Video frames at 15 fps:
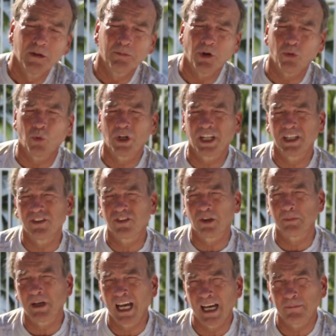but what ends
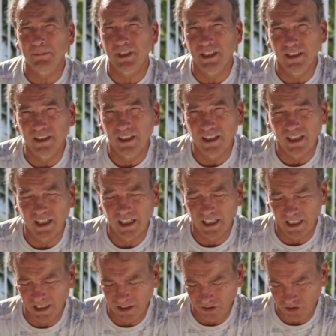up happening
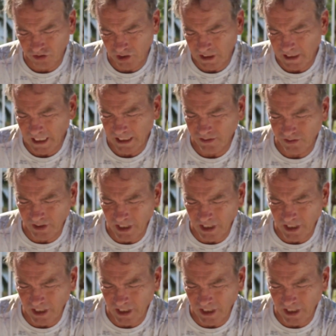is she lays